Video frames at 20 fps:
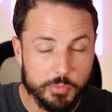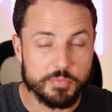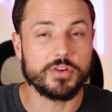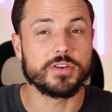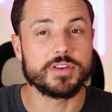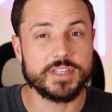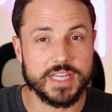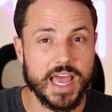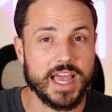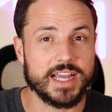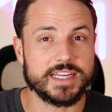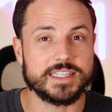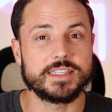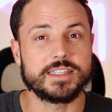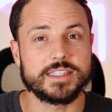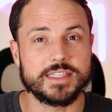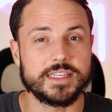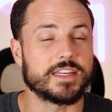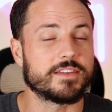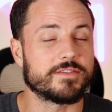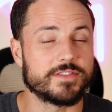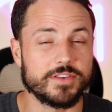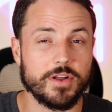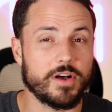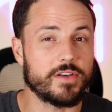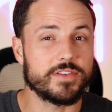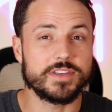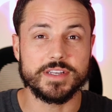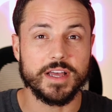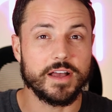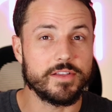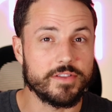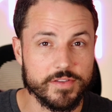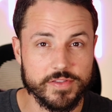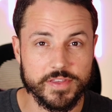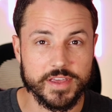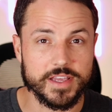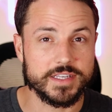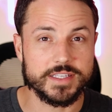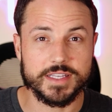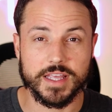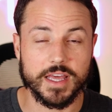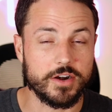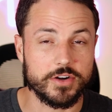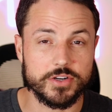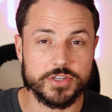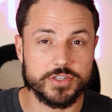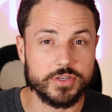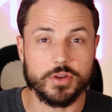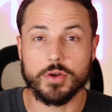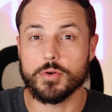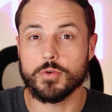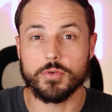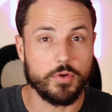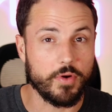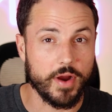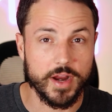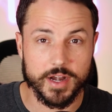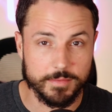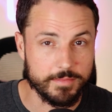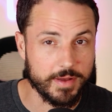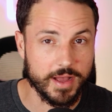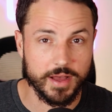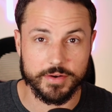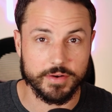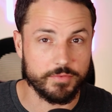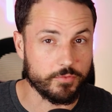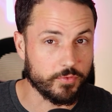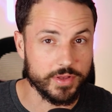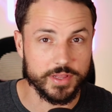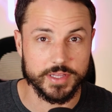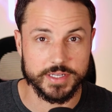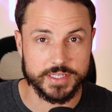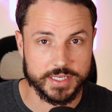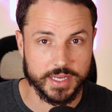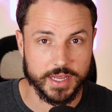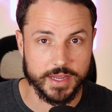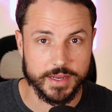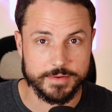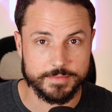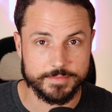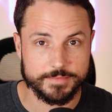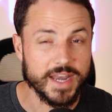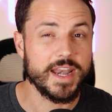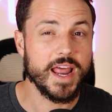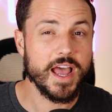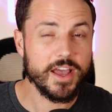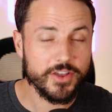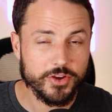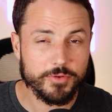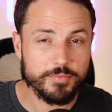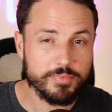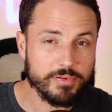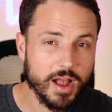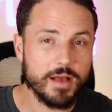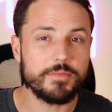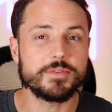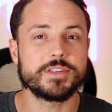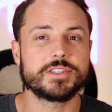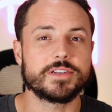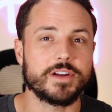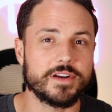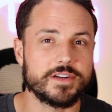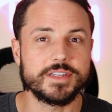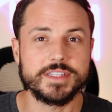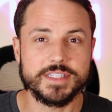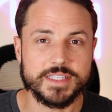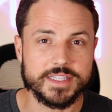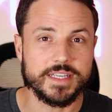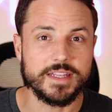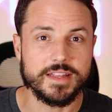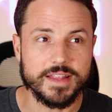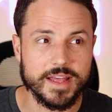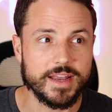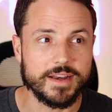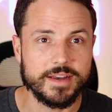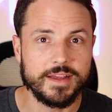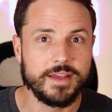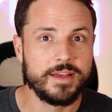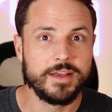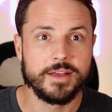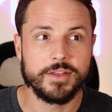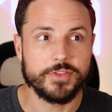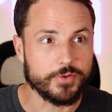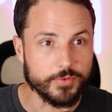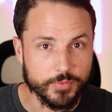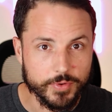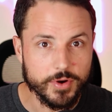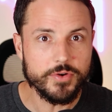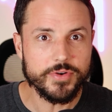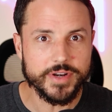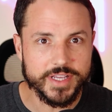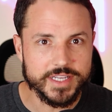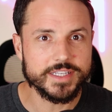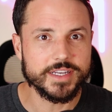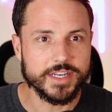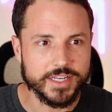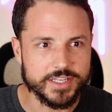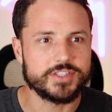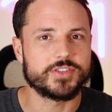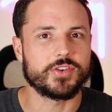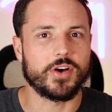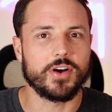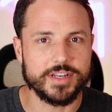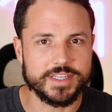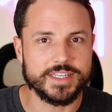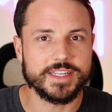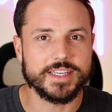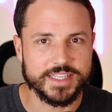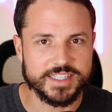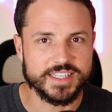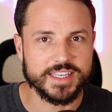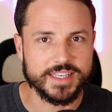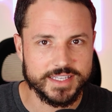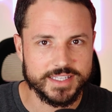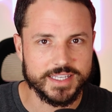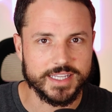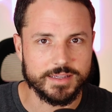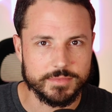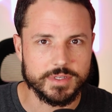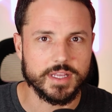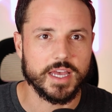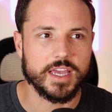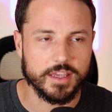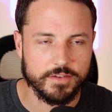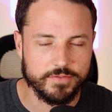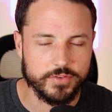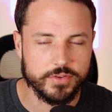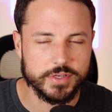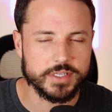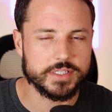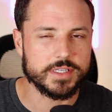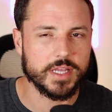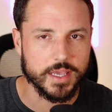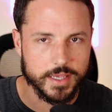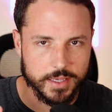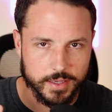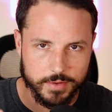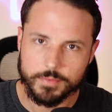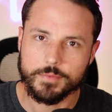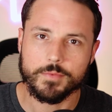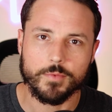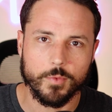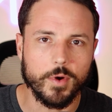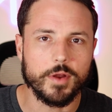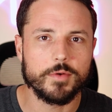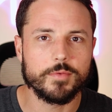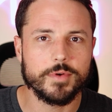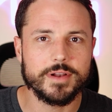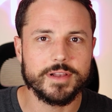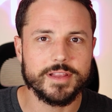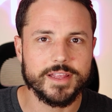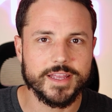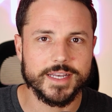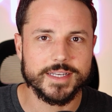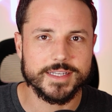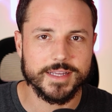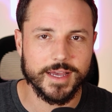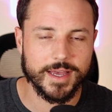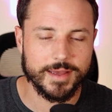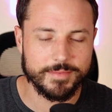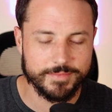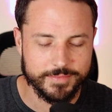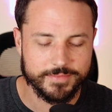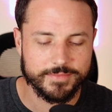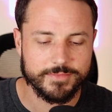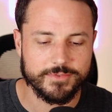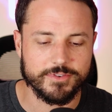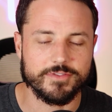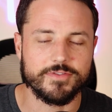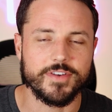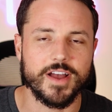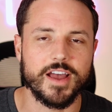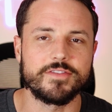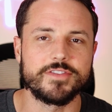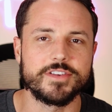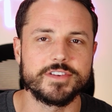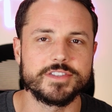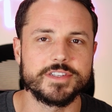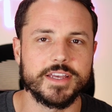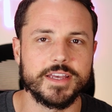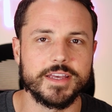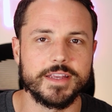help your tax incentives and all these other things that are so great about real estate, that now you're probably starting to see that the road isn't as daunting as it seems like if you just take it one rental at a time for 5 years